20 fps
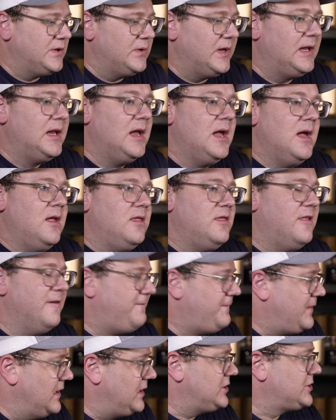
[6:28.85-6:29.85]
to it.
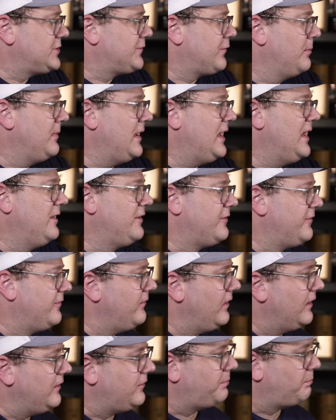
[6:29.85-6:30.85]
The finish for me
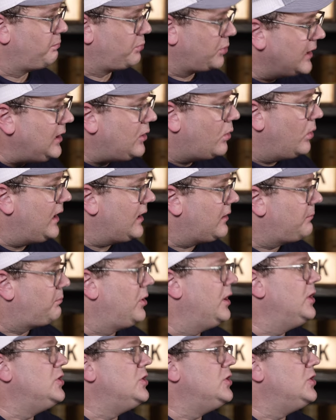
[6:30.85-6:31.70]
is is pretty quick,